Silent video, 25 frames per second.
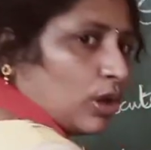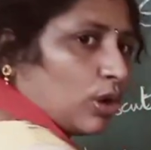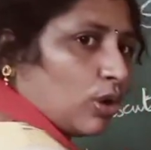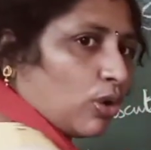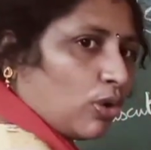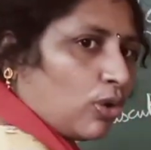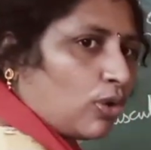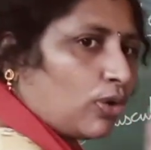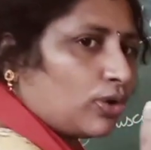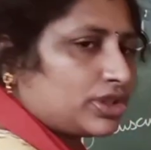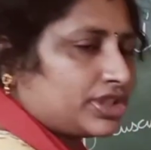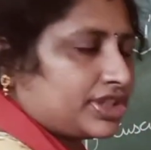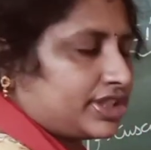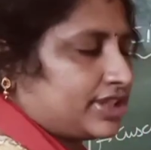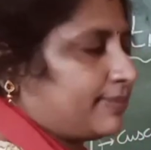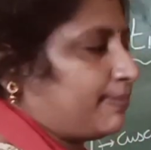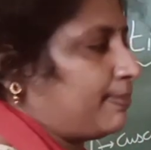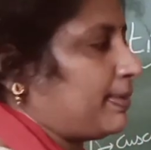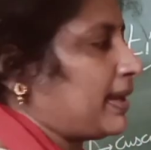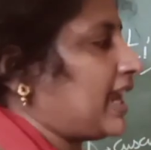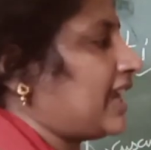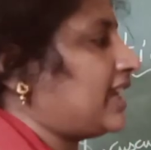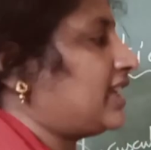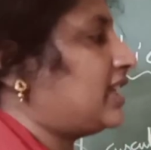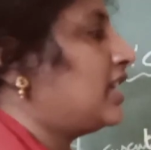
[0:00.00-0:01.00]
host
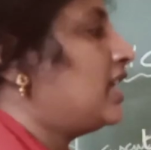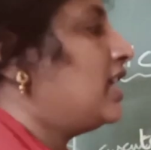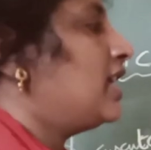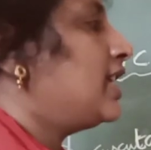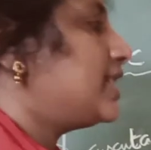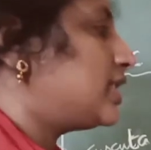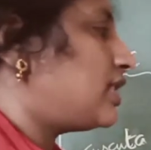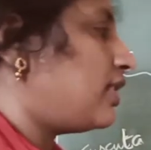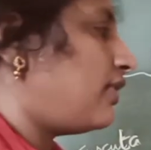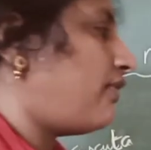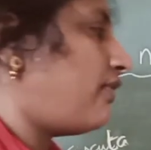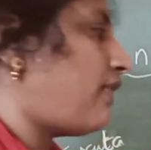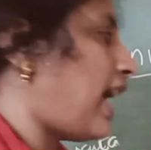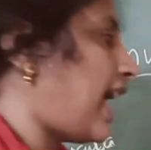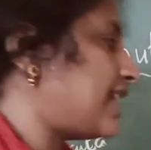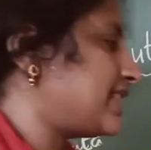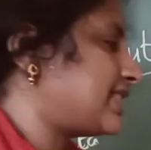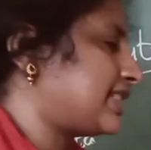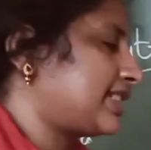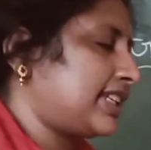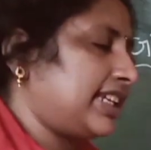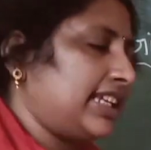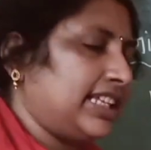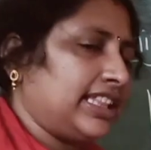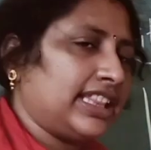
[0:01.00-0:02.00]
plant. So
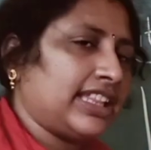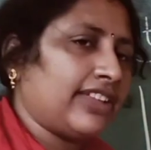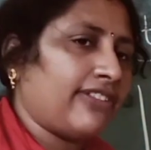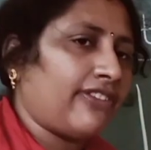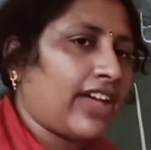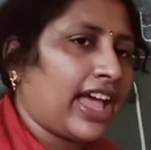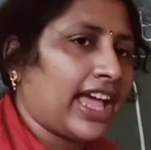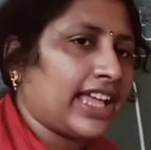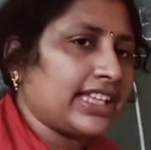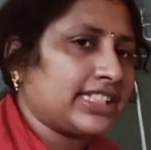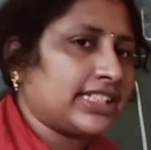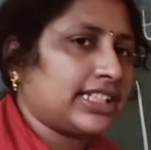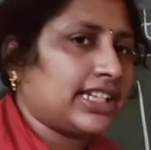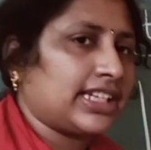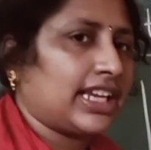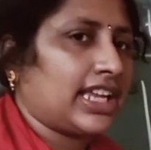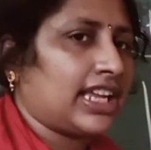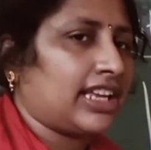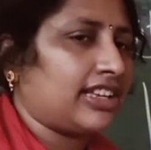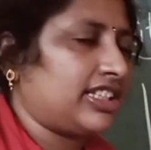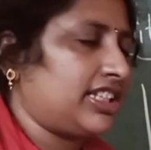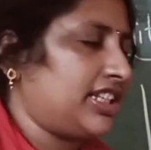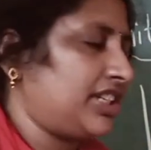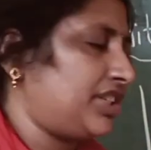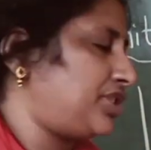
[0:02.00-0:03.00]
in the
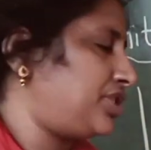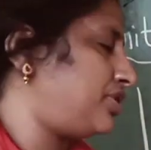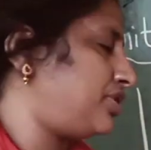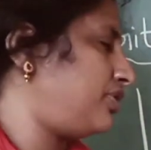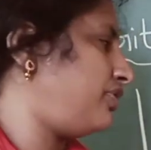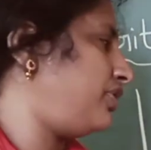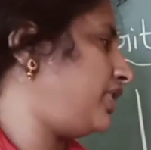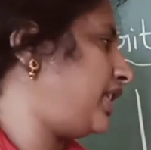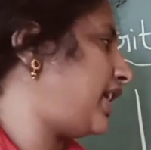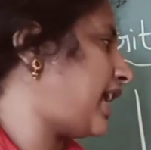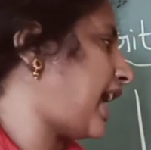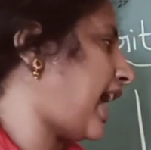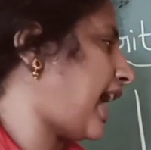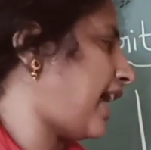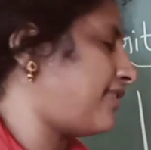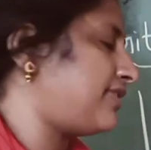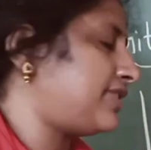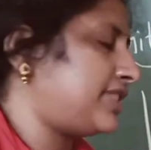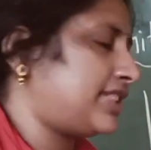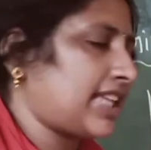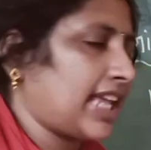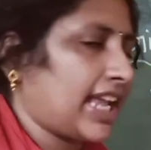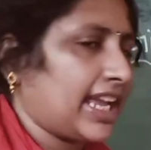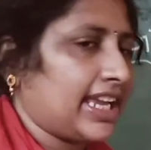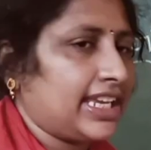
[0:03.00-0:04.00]
vascular tissue we have
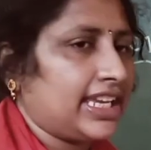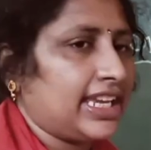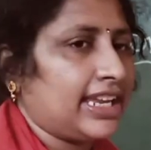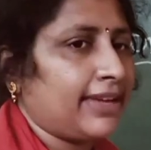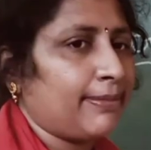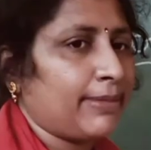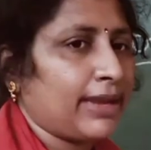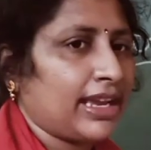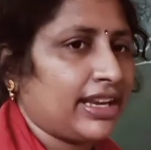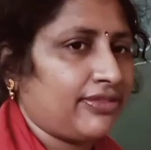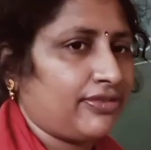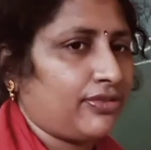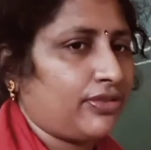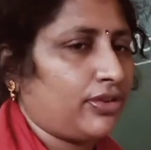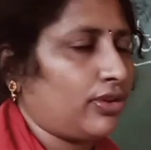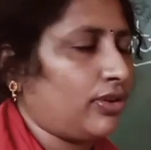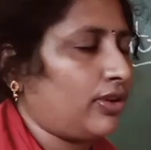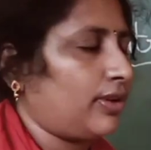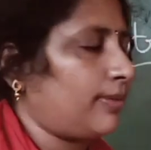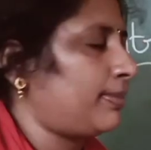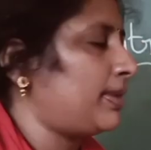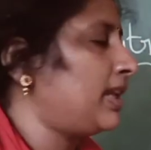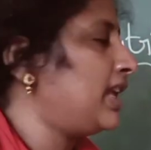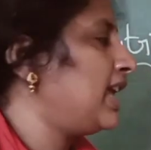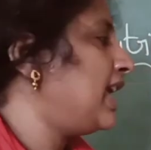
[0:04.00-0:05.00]
xylem and
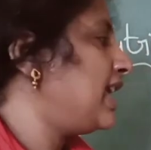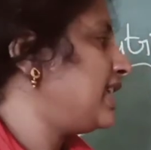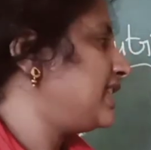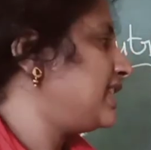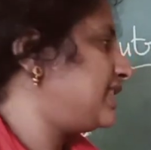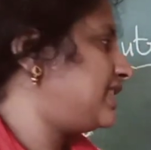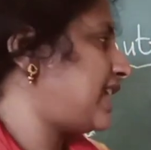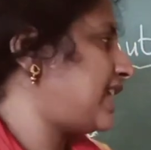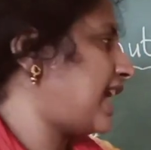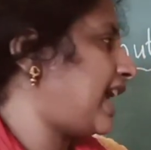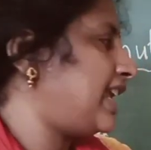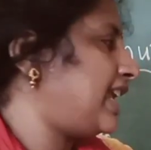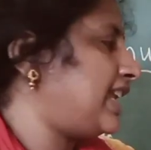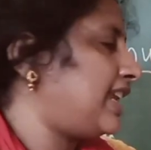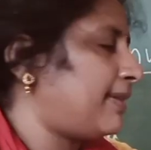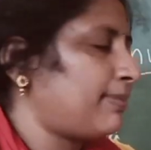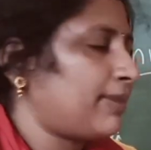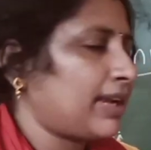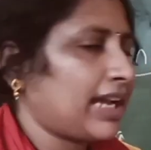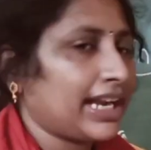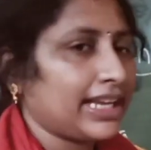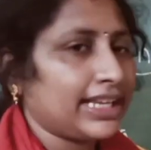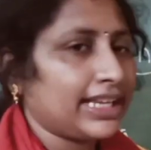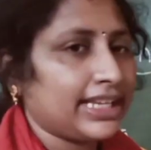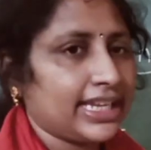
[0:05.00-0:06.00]
phloem.
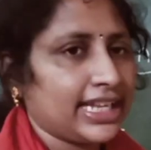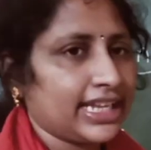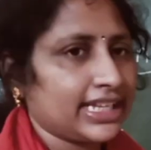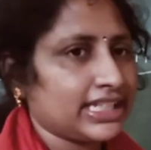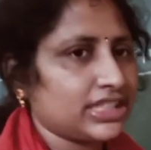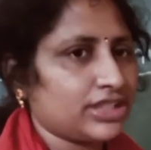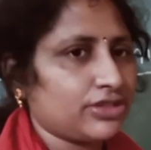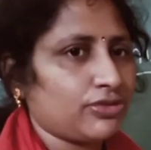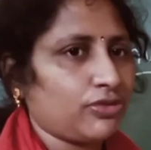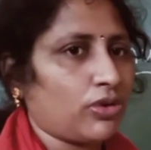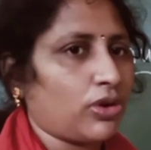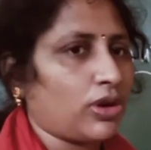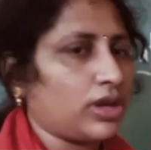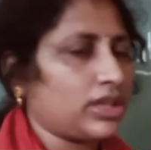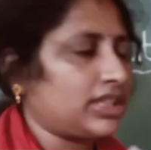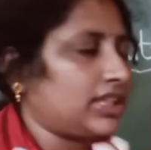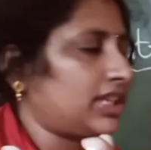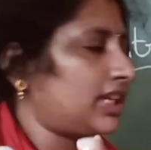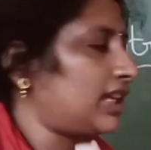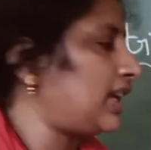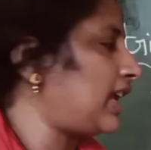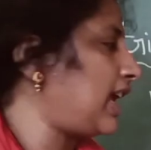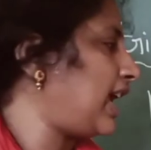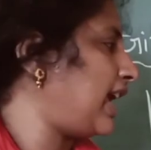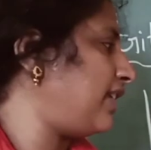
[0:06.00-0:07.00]
Xylem conducts
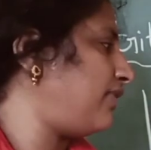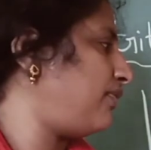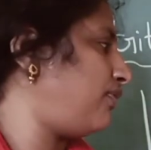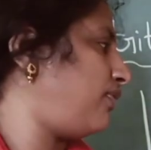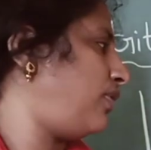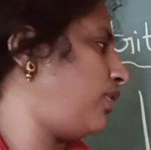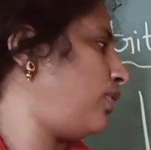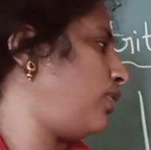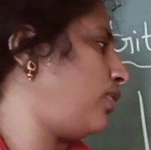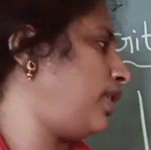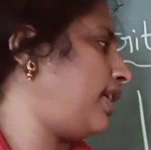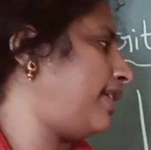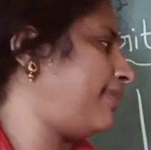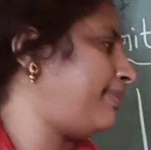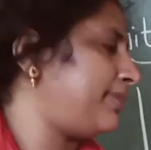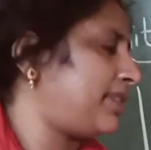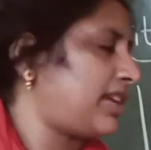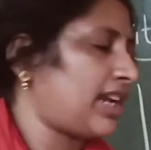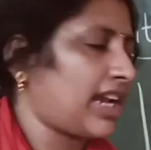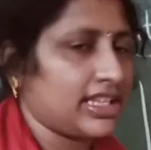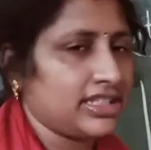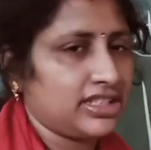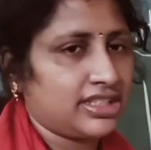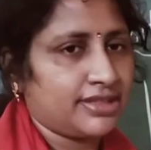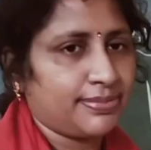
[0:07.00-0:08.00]
water and phloem
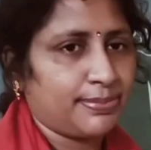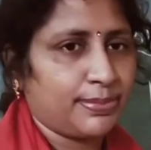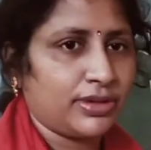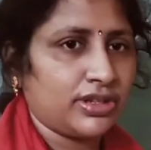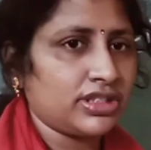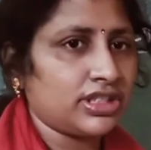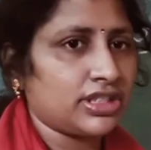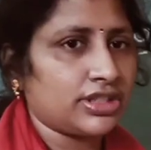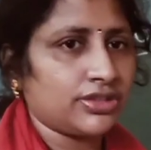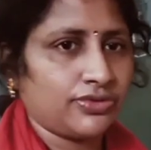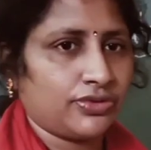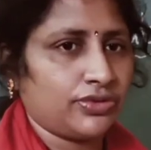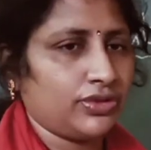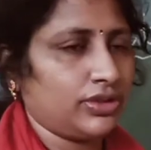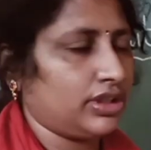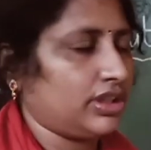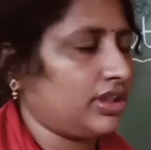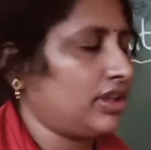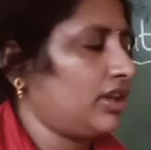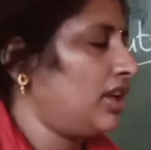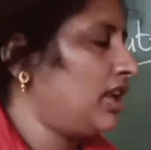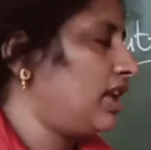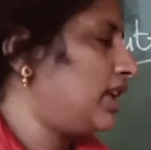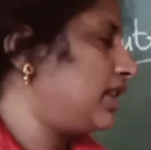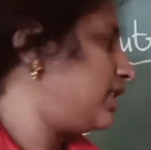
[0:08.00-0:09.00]
transports food,
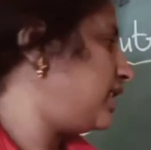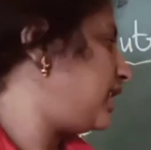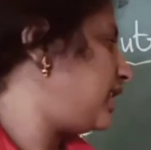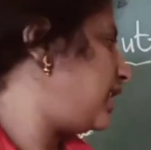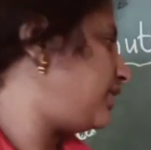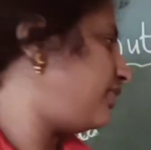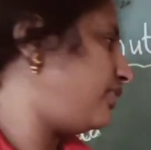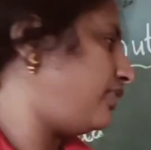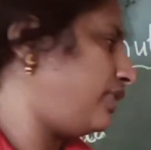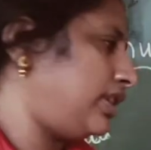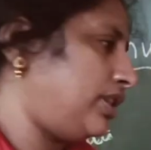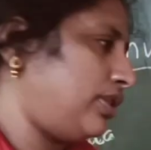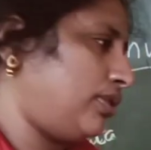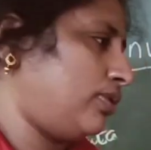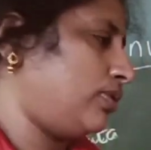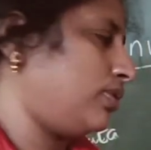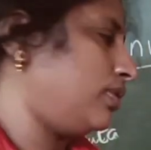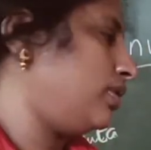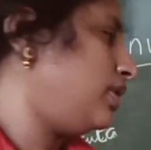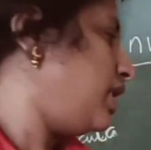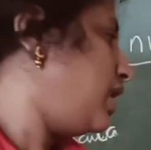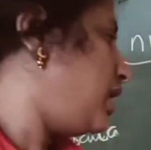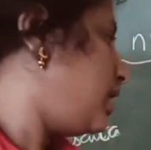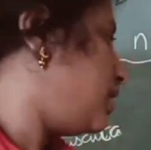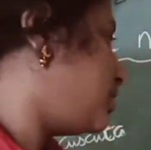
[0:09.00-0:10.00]
that we know.
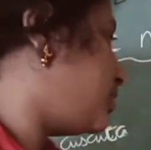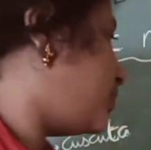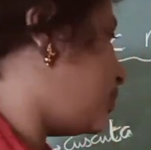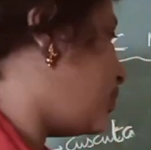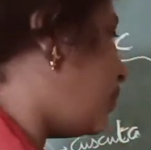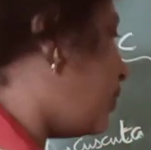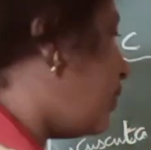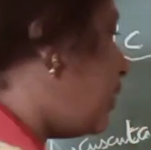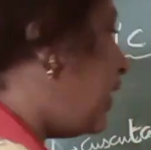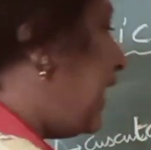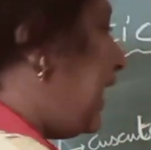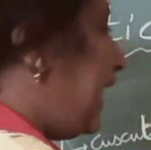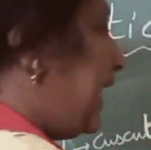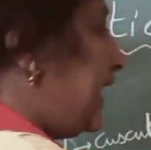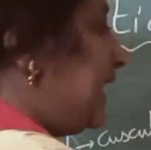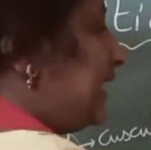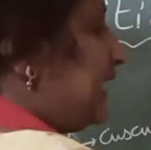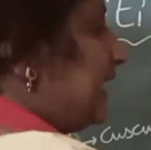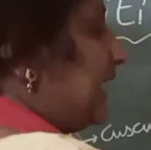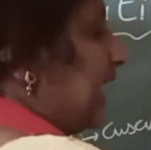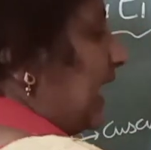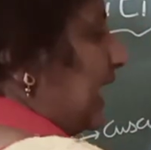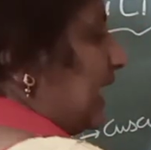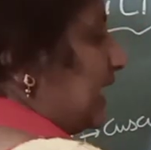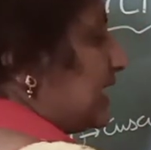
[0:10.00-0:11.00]
So
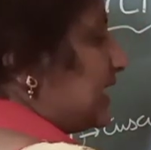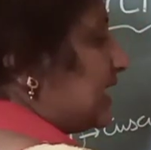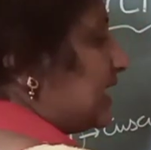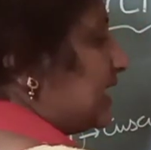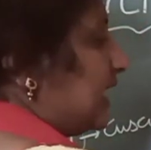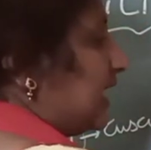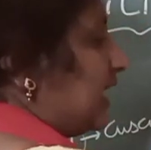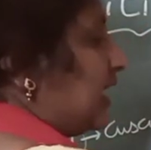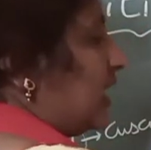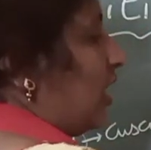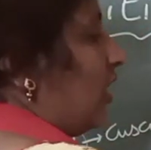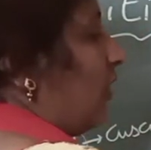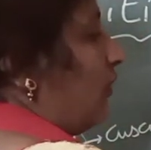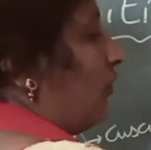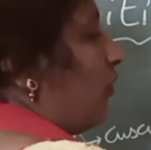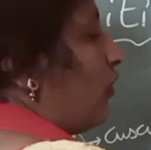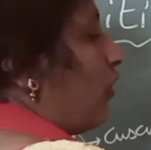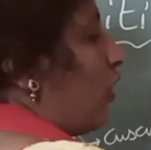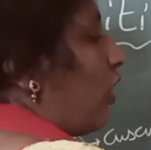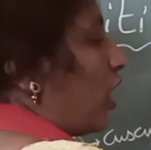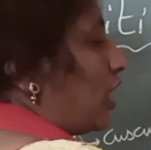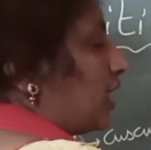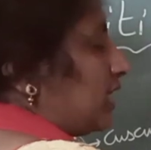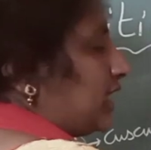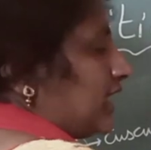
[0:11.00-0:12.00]
it gets
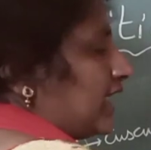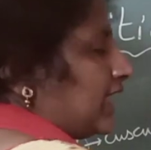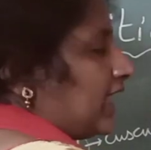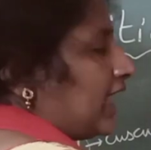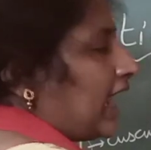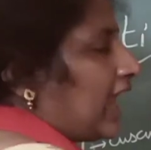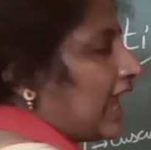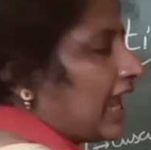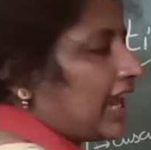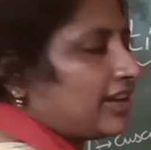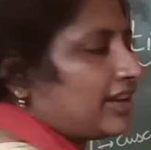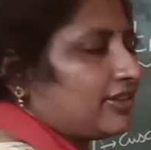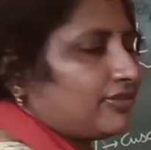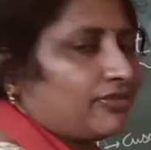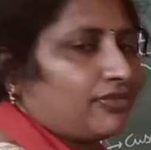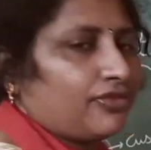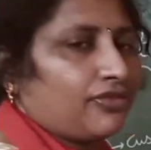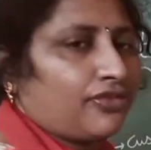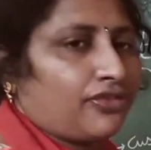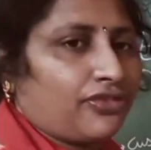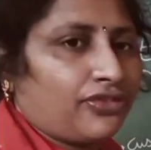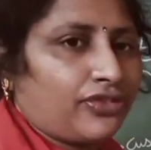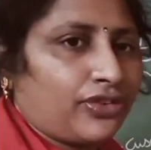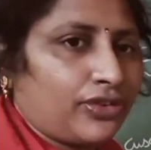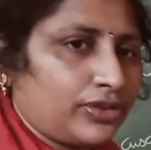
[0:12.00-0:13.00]
water and
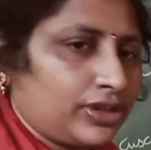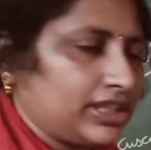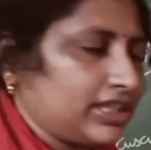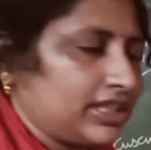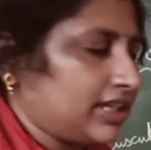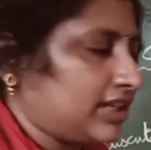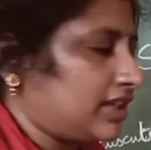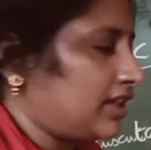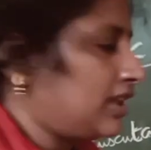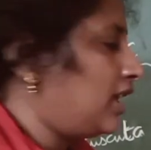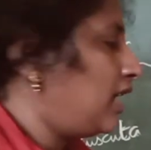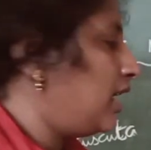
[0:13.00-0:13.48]
food